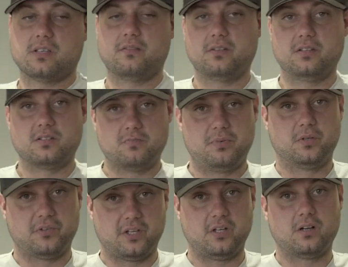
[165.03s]
Everything's
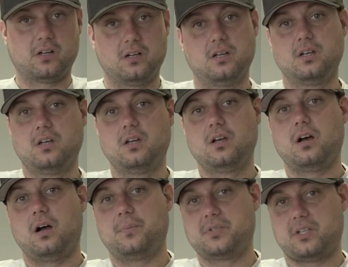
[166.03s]
built here.
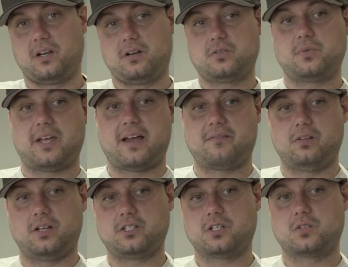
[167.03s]
Upstairs we have
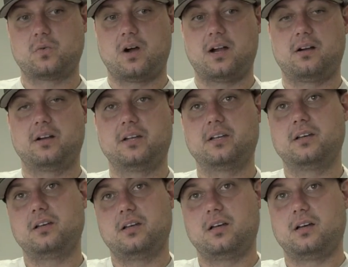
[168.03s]
electric wiring.
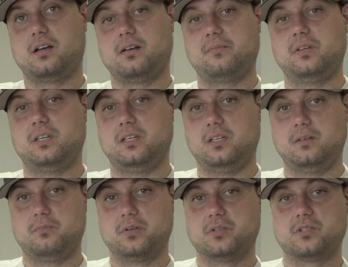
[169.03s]
He
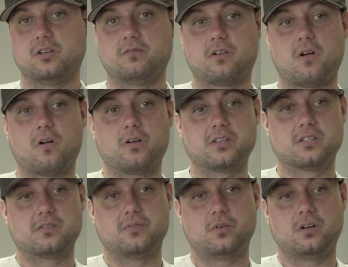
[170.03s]
builds all of our
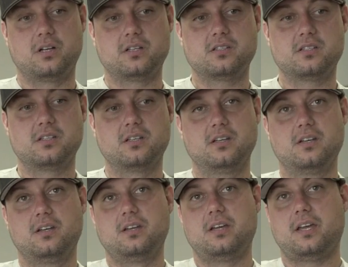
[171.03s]
harnesses for us,
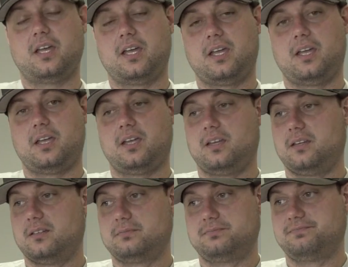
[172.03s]

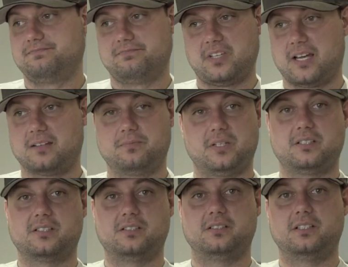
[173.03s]
and yeah,
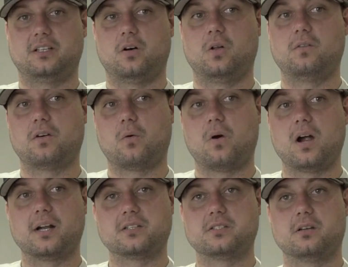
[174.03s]
basically all of our
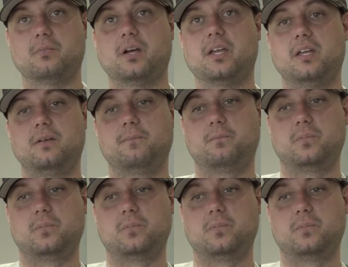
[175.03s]
wiring is done by him.